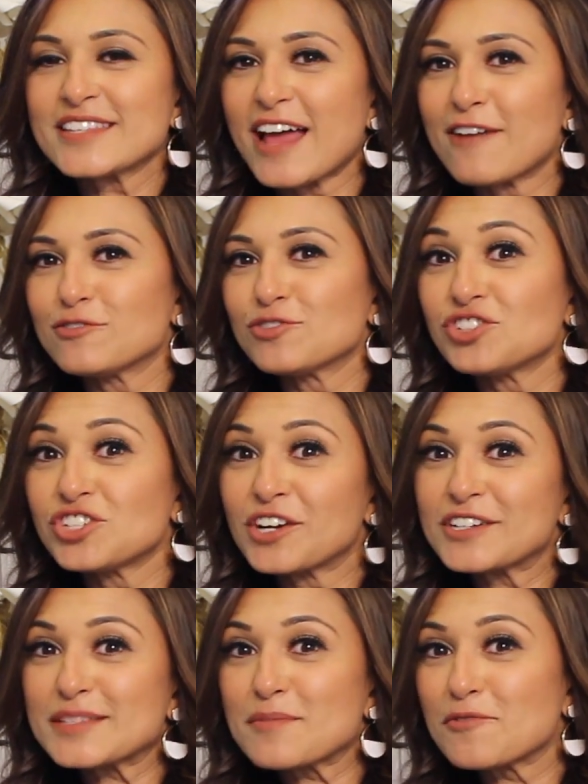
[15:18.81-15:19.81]
and have you
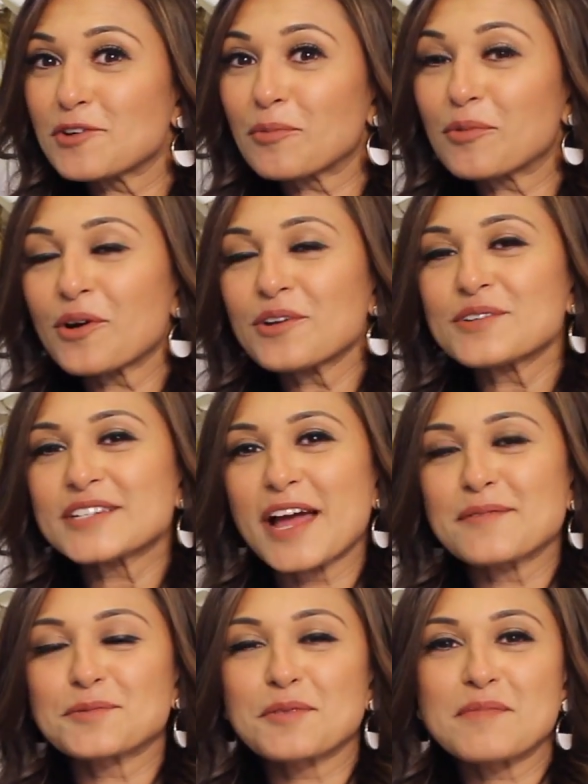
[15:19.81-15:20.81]
share some of your
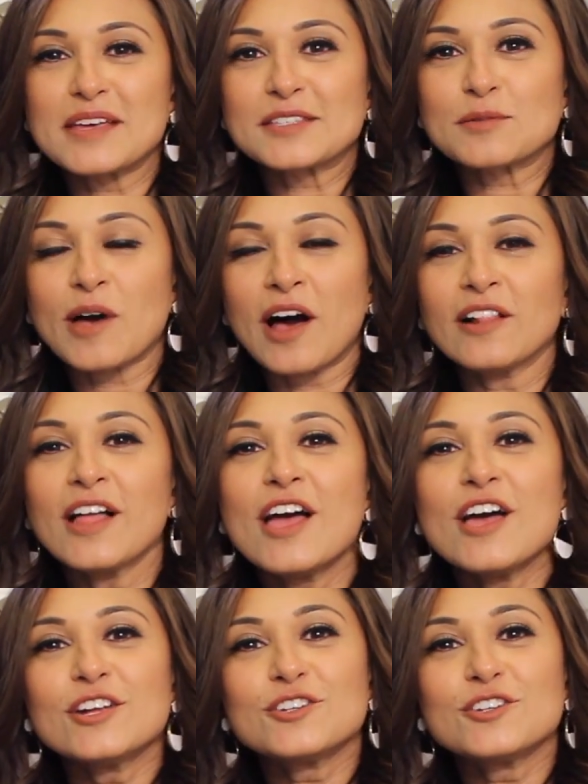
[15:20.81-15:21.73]
prototypes with me as well.